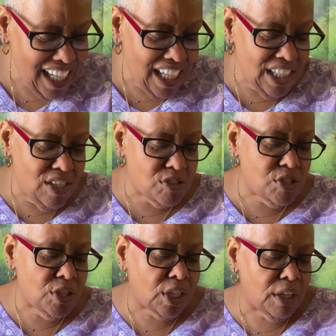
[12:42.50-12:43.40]
You know, so
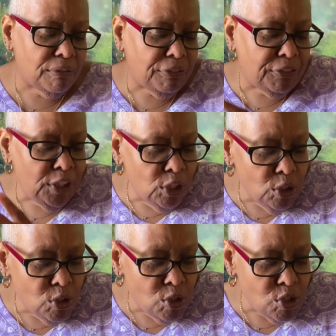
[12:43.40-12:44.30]
the
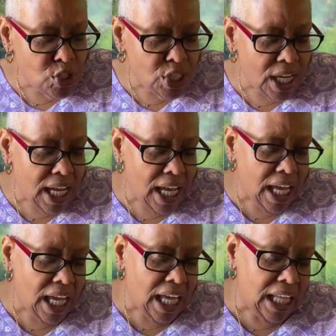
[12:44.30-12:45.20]
confusion
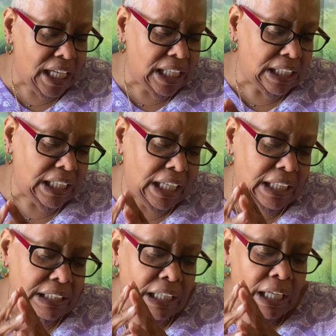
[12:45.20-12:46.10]

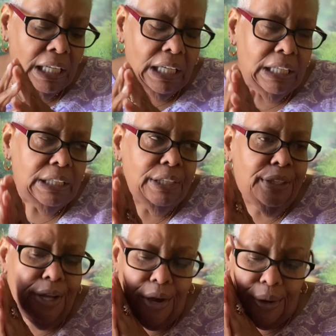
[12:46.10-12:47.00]
and you
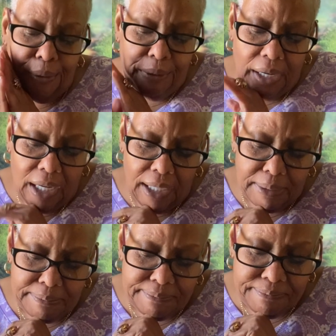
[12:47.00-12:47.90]
know,